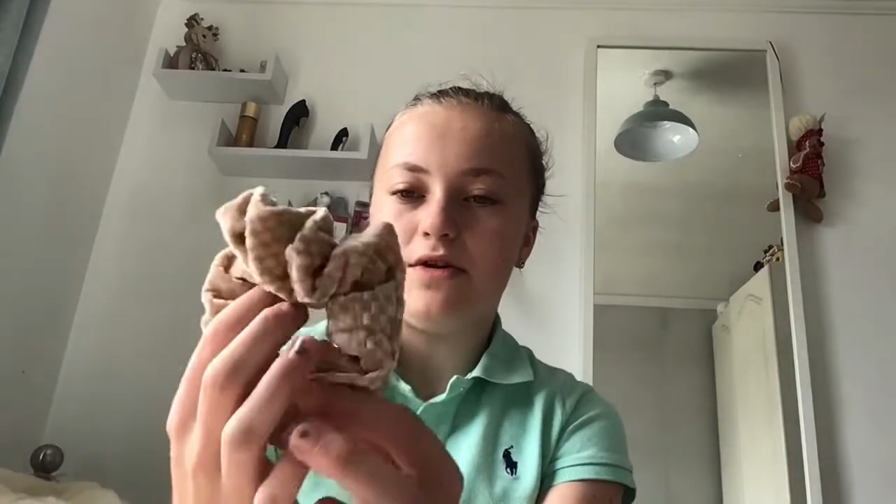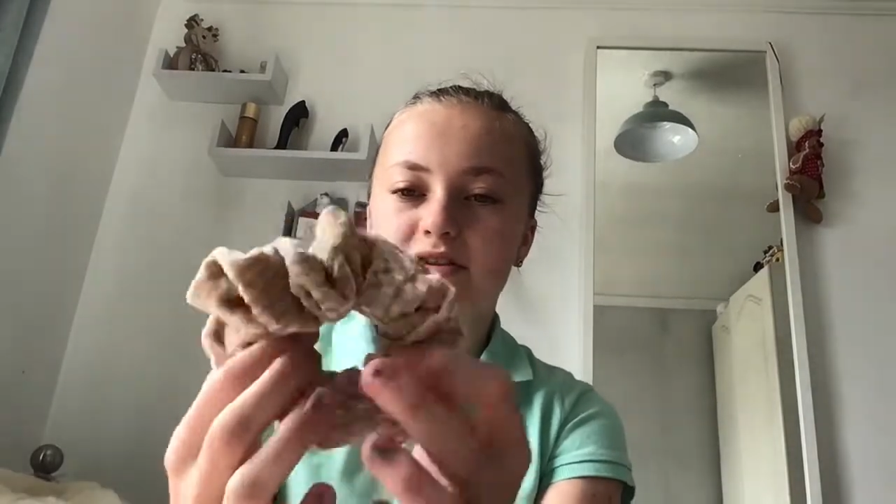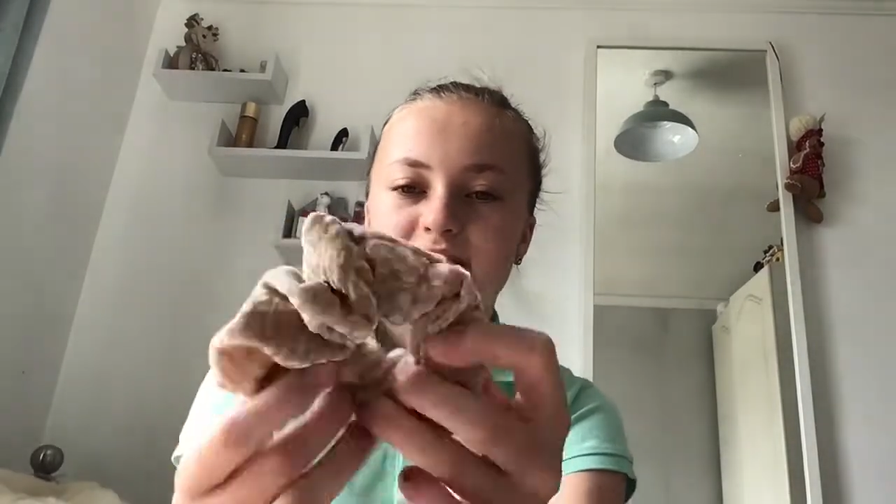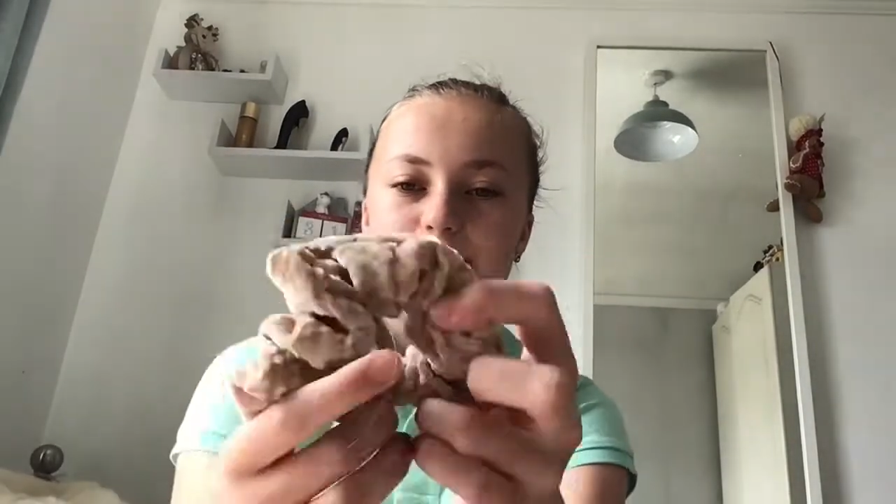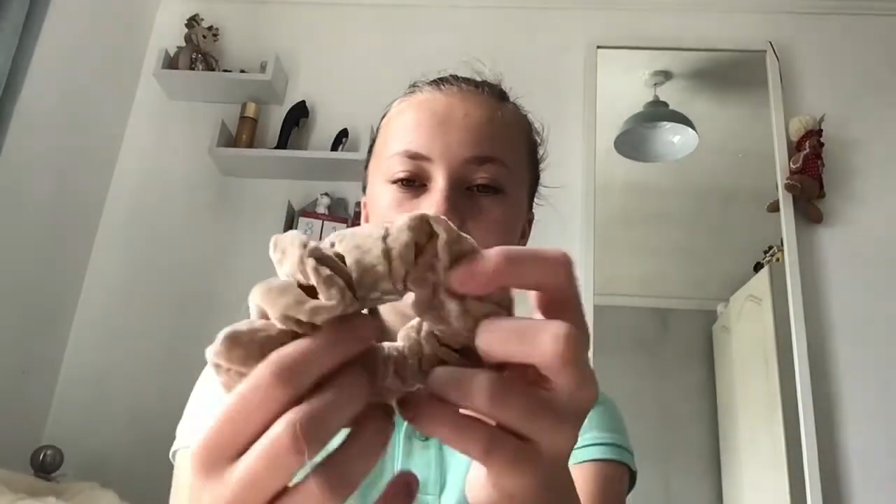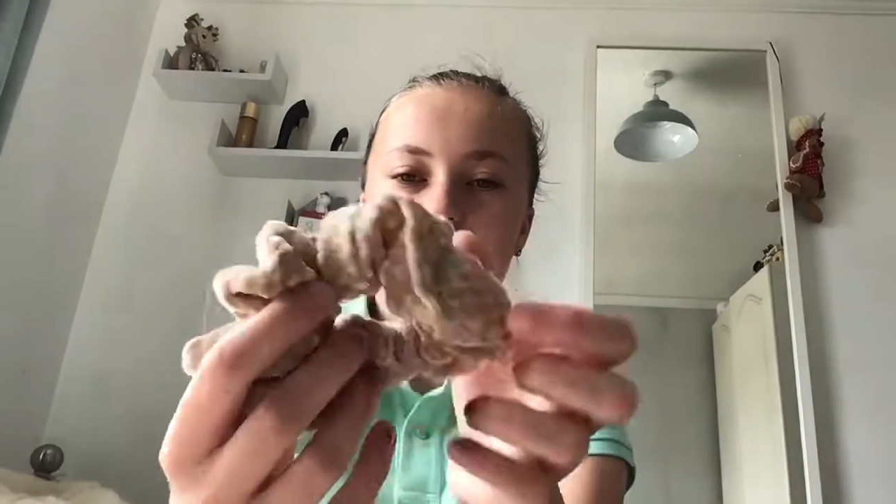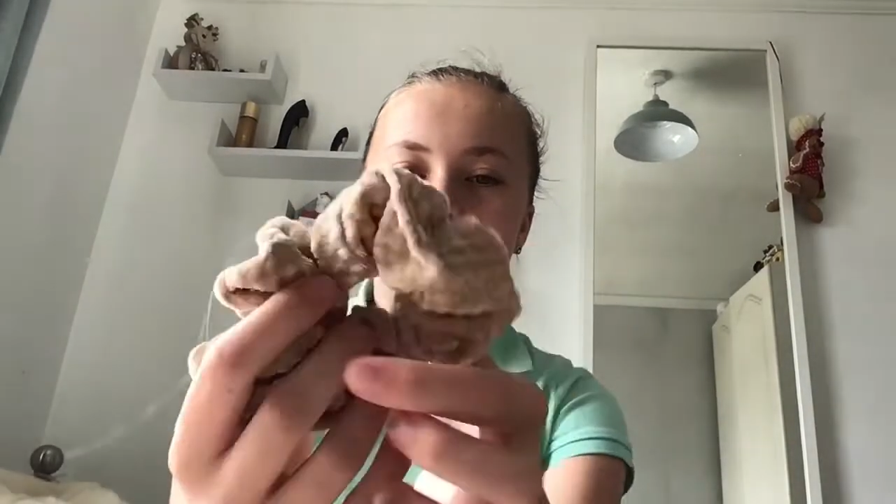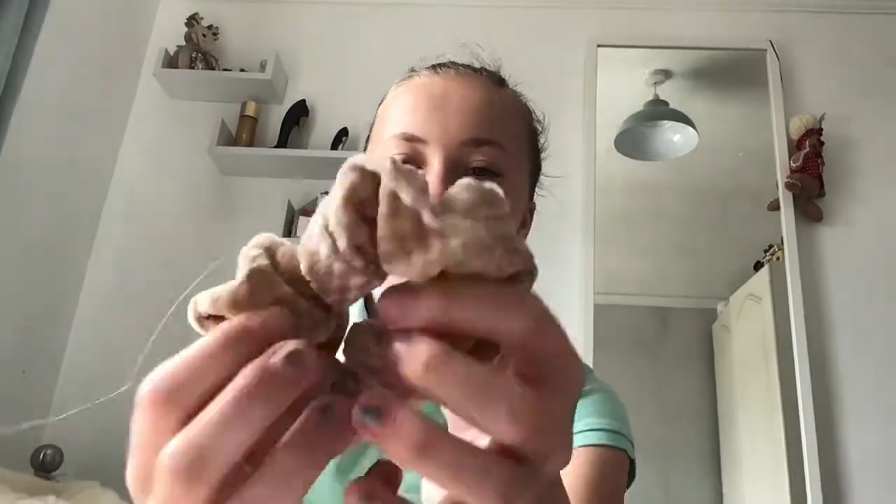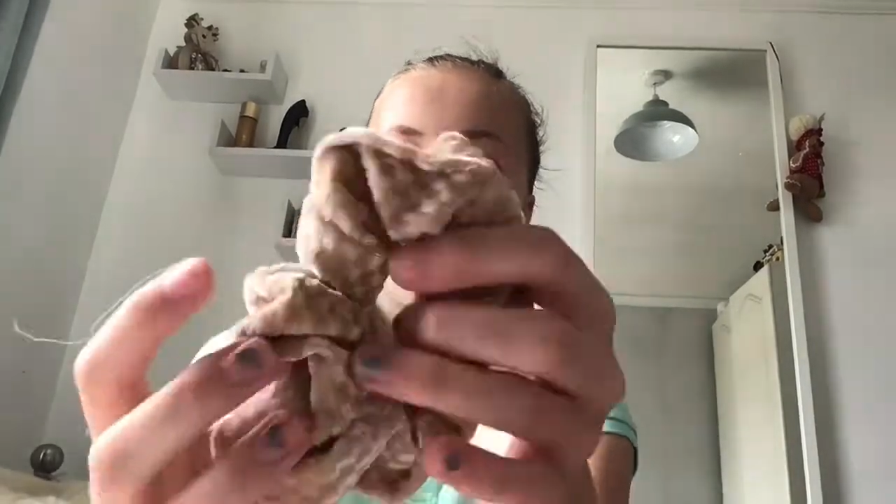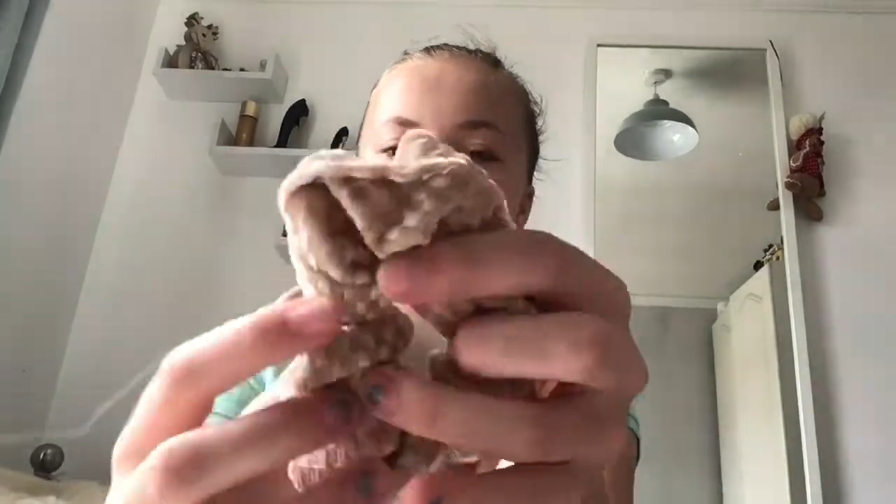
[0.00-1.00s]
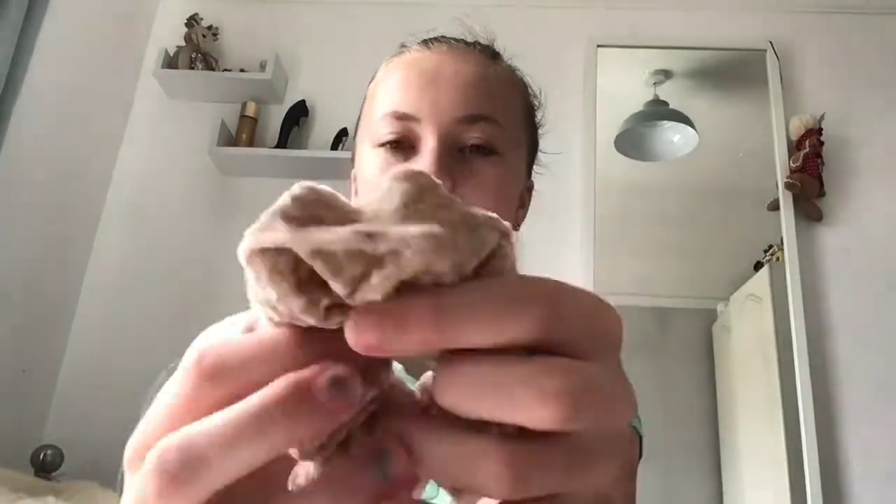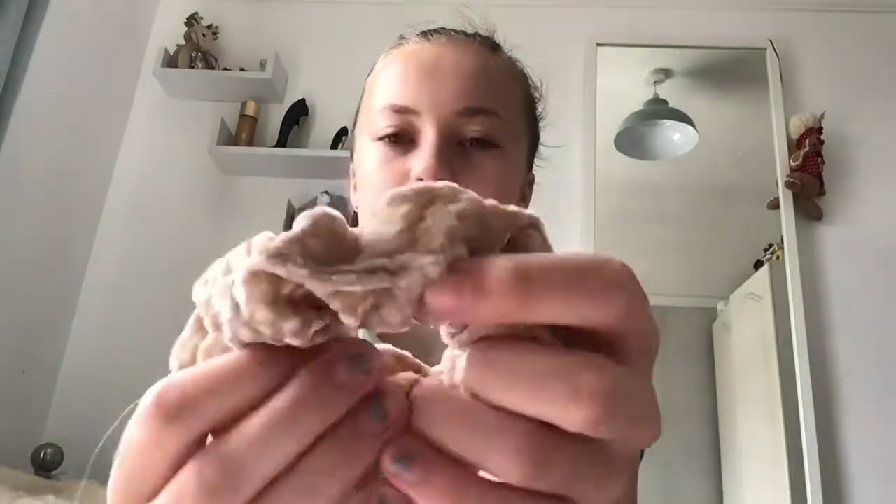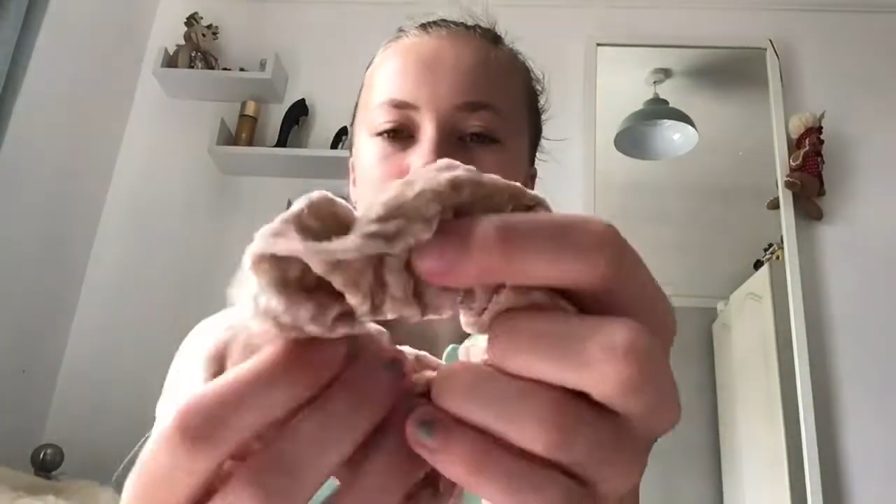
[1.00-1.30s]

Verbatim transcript: similar colour, but